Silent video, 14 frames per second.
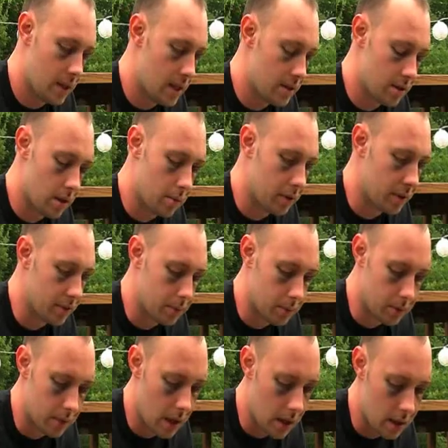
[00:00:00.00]
That's
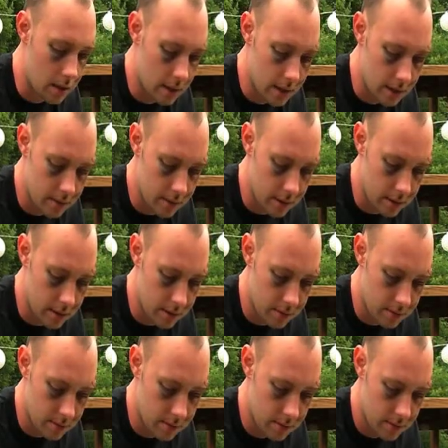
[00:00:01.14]
unbelievable. Uh, it, it,
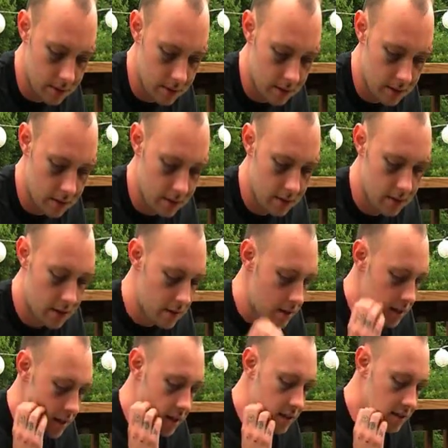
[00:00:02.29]

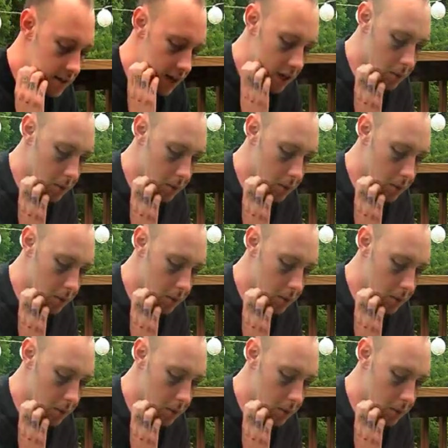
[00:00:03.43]
it's kind